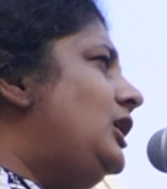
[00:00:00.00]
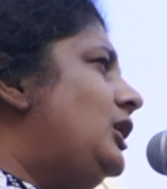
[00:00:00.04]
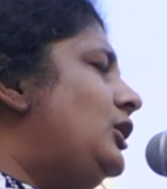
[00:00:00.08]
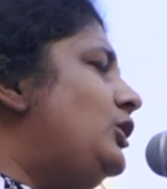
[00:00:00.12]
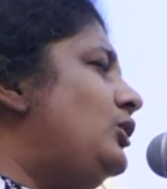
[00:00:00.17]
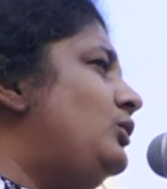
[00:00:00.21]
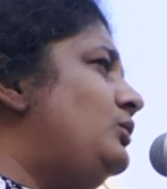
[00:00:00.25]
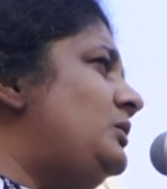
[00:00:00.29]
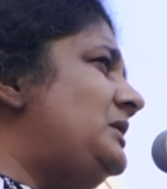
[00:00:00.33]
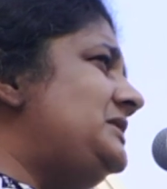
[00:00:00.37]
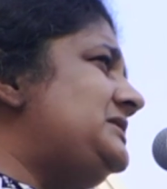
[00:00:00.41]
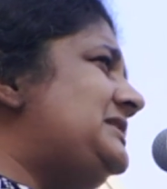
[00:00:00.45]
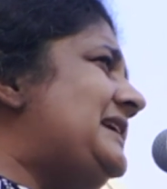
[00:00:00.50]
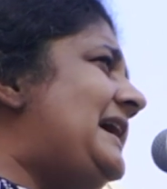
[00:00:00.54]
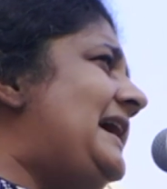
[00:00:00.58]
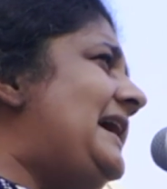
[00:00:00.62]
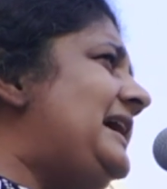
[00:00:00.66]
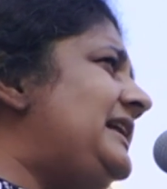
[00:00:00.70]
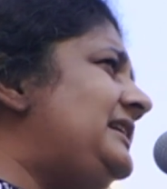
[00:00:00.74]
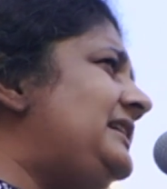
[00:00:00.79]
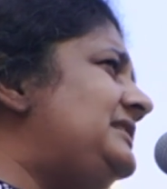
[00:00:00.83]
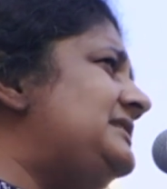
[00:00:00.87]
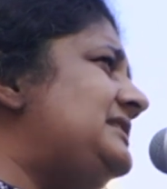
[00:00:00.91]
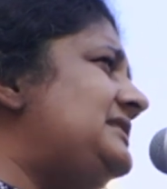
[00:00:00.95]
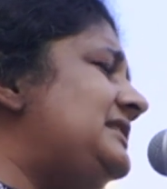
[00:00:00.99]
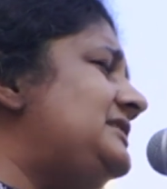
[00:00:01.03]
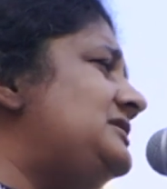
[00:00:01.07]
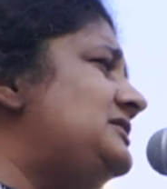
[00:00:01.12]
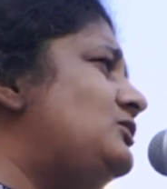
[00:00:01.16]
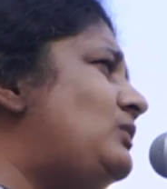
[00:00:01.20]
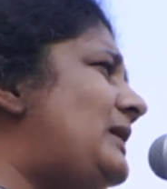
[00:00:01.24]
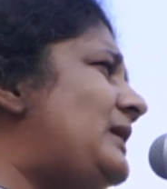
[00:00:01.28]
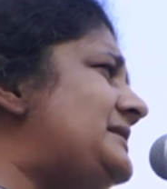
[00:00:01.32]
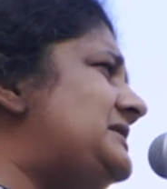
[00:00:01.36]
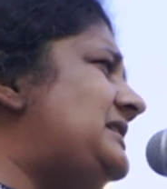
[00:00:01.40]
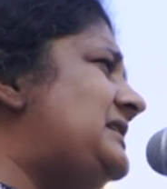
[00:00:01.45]
who was held in
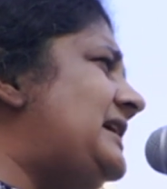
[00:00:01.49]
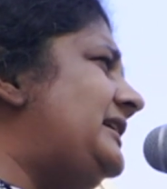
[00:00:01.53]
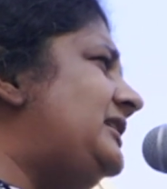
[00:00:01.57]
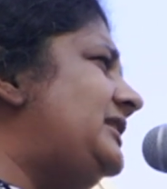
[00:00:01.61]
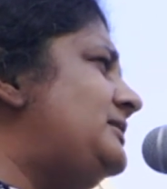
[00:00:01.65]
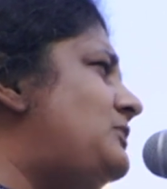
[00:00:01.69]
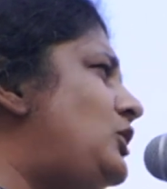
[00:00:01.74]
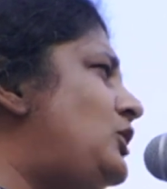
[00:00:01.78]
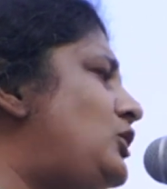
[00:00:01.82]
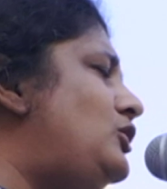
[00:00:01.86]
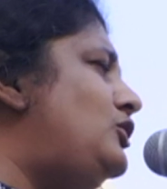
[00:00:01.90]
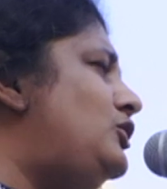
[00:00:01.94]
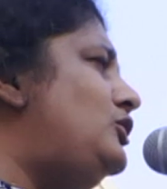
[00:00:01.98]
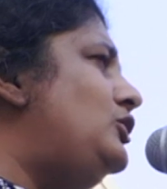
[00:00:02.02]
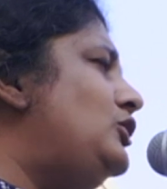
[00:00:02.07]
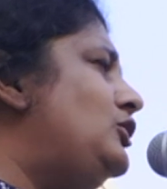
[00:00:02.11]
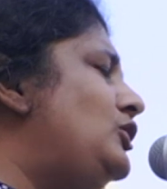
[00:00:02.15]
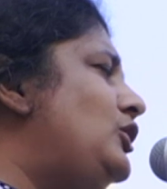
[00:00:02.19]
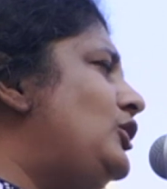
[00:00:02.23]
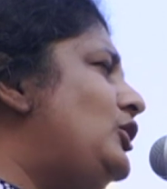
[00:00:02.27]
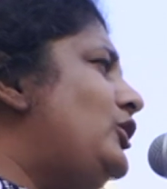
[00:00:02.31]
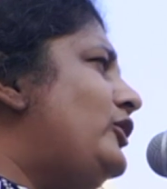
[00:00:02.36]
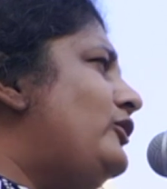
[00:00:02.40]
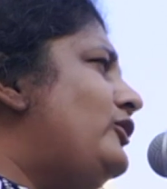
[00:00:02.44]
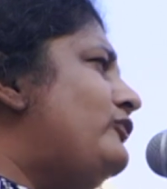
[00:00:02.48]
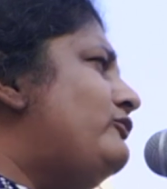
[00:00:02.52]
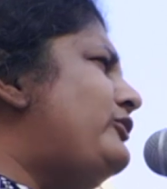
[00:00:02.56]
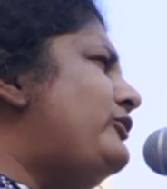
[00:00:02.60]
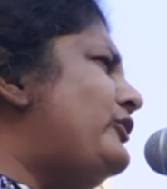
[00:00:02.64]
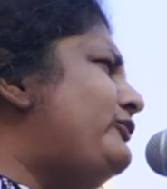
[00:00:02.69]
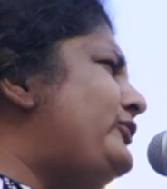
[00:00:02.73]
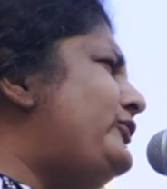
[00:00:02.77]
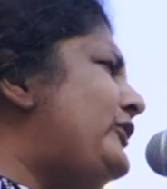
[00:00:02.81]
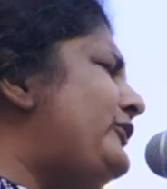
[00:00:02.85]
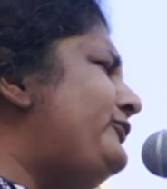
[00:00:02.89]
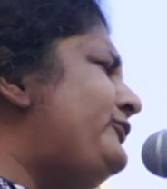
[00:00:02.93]
Guantanamo
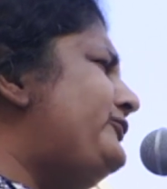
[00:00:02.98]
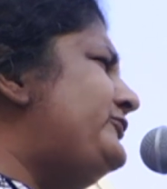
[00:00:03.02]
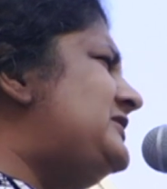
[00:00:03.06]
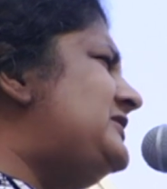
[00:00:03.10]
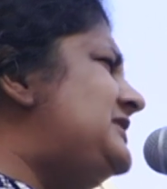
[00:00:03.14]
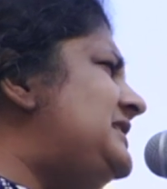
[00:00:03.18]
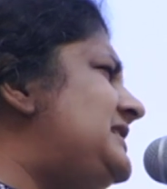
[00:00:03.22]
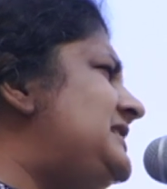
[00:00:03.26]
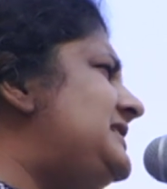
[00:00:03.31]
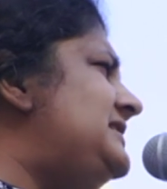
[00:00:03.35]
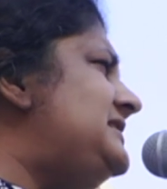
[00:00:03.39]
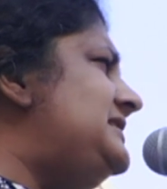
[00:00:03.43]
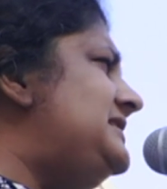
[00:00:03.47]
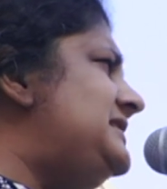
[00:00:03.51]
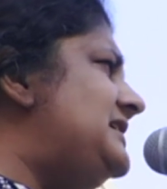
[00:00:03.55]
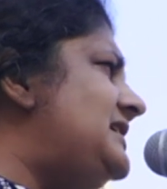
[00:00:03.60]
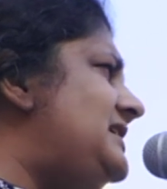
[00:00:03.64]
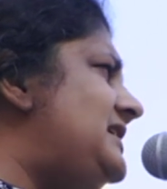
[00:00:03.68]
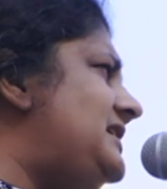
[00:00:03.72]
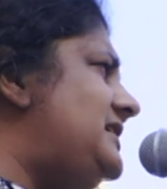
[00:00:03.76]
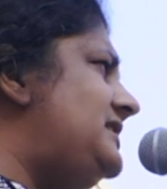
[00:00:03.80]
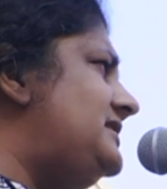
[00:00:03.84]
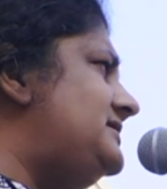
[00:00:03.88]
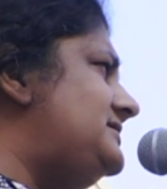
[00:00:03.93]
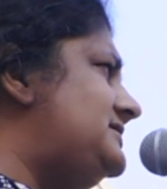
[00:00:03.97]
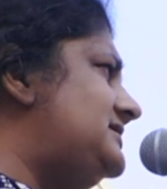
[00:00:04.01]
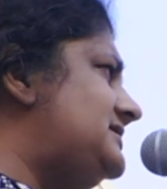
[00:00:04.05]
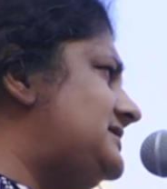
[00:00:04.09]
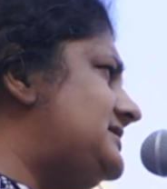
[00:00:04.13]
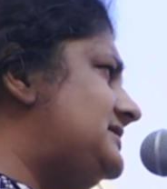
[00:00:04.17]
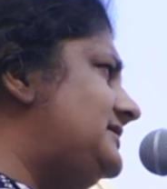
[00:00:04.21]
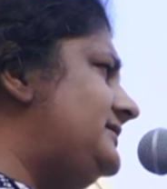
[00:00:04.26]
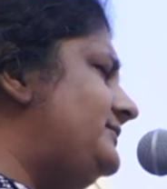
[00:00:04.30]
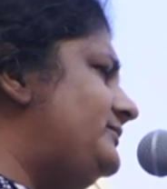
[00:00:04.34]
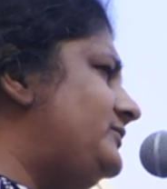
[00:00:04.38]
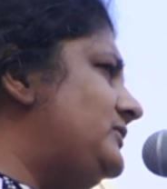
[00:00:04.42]
for 15 years
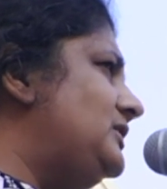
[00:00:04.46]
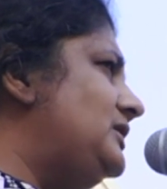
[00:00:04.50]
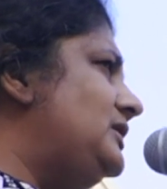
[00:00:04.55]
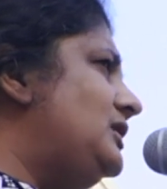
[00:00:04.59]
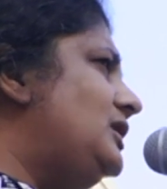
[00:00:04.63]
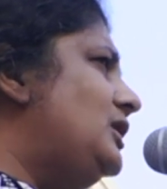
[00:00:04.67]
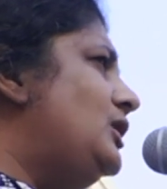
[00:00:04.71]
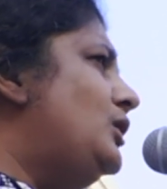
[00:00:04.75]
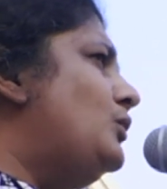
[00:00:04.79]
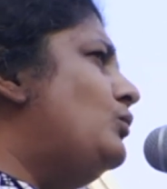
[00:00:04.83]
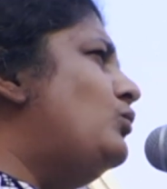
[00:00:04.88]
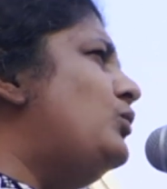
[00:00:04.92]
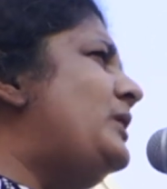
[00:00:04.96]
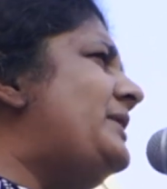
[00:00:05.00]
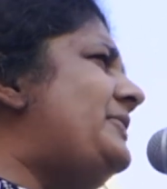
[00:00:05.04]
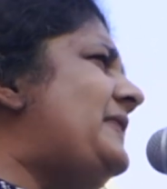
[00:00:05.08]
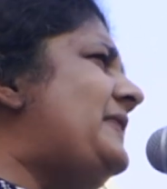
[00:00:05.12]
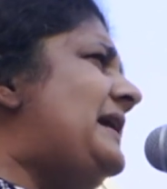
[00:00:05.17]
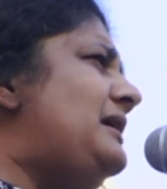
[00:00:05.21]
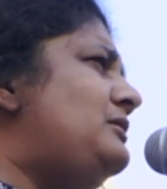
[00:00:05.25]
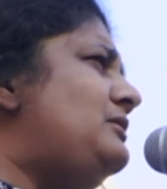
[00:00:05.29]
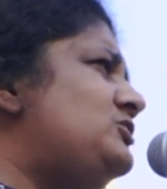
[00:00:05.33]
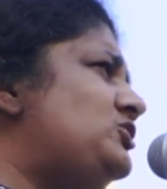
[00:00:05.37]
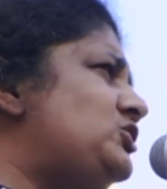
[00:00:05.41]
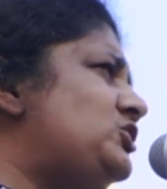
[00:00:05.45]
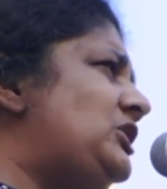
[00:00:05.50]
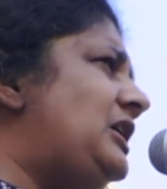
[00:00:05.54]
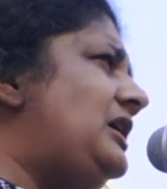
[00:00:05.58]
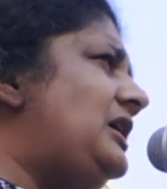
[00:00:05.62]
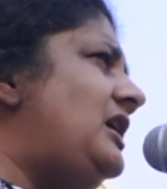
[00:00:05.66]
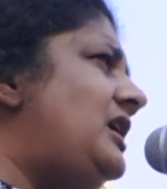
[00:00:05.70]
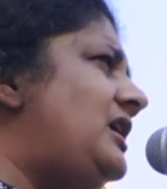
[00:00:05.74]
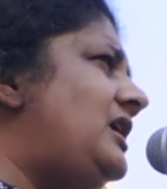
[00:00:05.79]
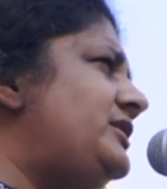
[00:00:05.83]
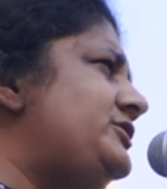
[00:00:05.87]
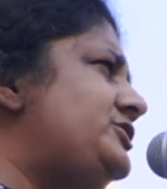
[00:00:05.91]
without
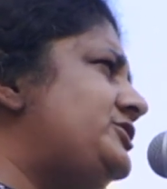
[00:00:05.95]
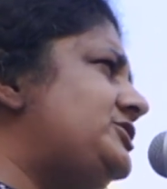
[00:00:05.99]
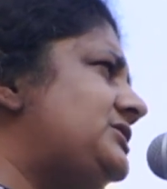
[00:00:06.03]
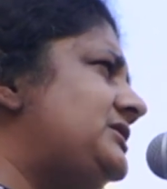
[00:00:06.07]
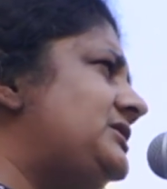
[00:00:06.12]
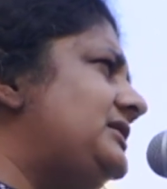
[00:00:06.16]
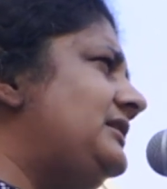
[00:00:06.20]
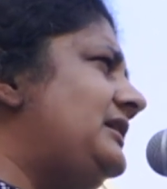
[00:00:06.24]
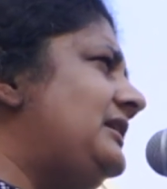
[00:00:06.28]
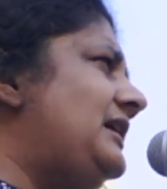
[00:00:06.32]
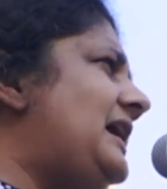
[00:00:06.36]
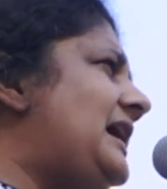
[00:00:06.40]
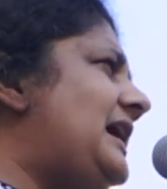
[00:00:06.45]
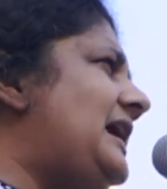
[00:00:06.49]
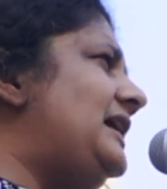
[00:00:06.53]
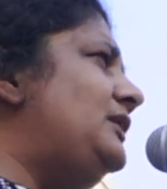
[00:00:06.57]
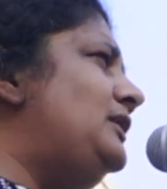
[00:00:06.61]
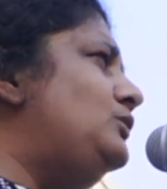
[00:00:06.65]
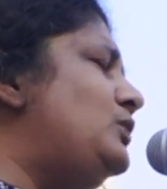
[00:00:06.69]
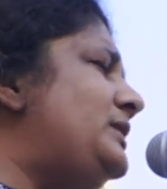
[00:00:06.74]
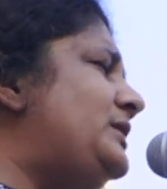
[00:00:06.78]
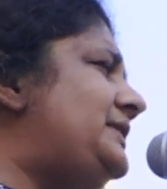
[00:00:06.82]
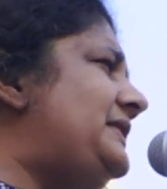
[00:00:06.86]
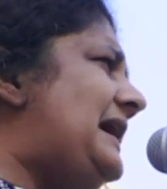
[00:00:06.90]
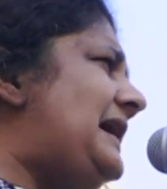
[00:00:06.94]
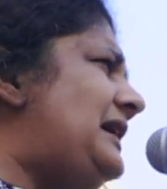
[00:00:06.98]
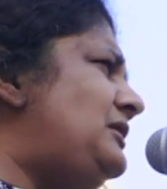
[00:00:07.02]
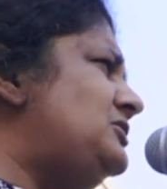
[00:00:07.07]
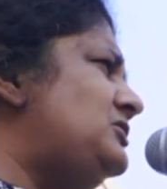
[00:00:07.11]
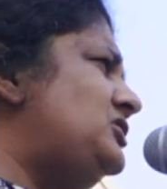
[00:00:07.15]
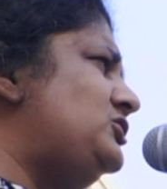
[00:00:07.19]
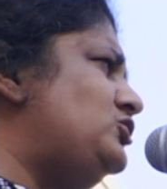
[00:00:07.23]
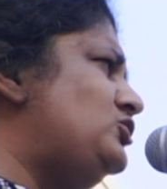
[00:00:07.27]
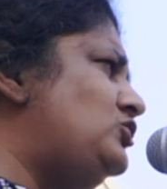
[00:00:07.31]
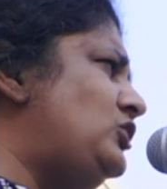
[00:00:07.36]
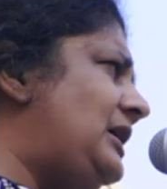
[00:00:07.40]
charge and without
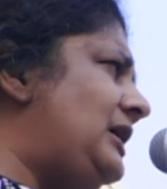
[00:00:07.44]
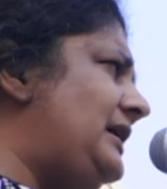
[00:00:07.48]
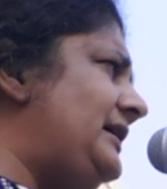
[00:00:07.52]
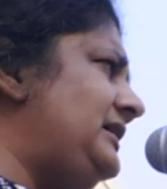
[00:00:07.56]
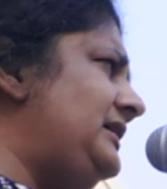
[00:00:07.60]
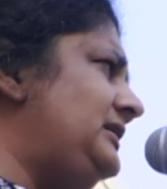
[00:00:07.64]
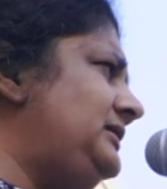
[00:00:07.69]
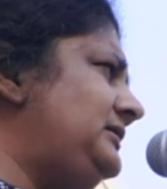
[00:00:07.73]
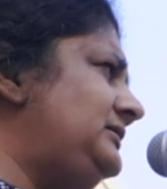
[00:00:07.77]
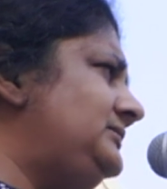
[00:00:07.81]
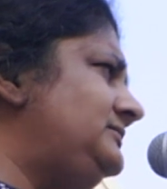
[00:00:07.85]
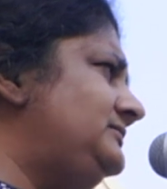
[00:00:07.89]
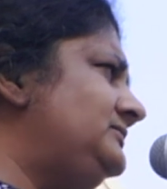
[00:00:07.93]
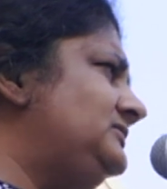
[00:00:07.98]
trial,